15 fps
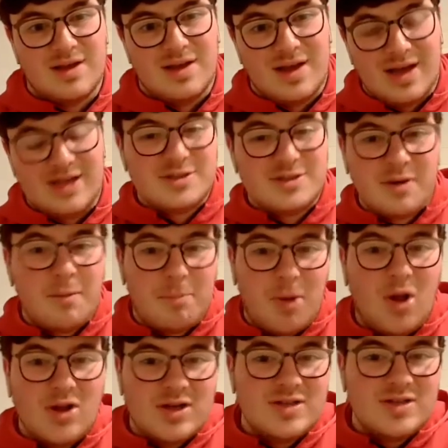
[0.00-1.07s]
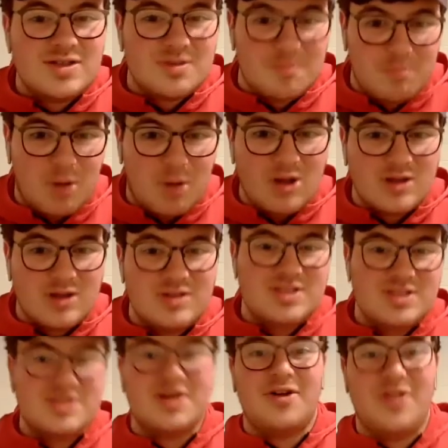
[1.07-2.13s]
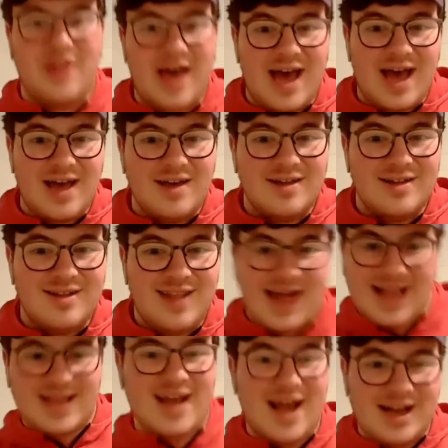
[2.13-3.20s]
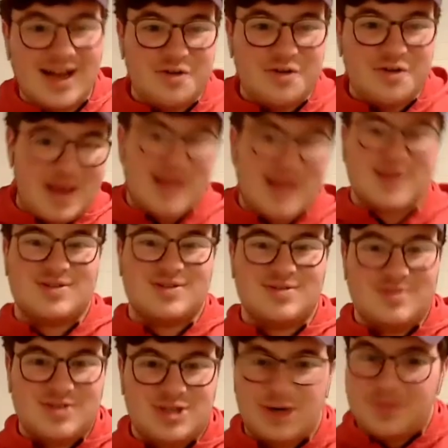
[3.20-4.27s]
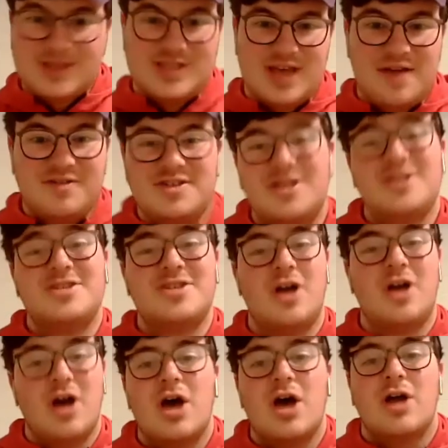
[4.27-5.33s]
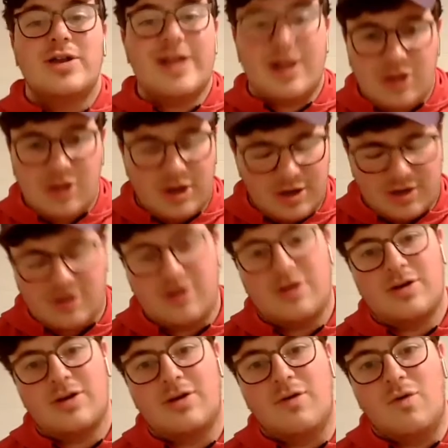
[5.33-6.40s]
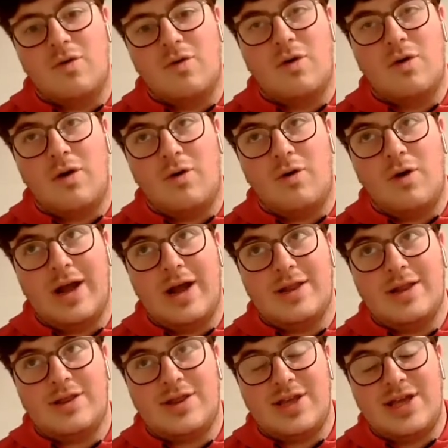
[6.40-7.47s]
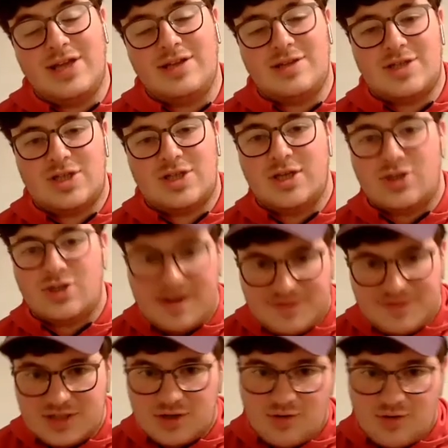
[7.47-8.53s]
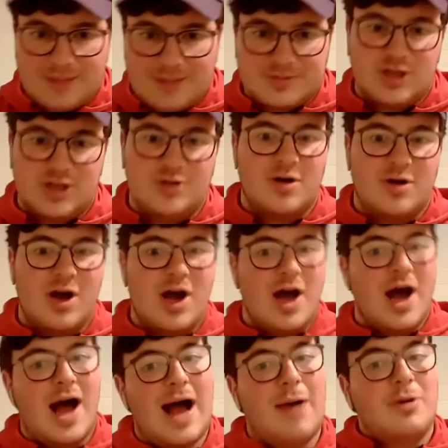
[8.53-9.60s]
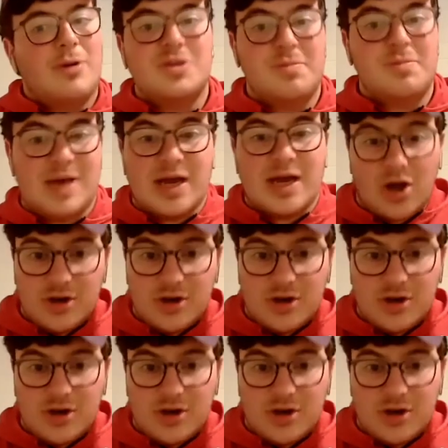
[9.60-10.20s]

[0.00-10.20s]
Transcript: And so Bolton's still there. Like, and you've picked Jermaine Davison. So, look, the draft is a crapshoot. I wasn't big on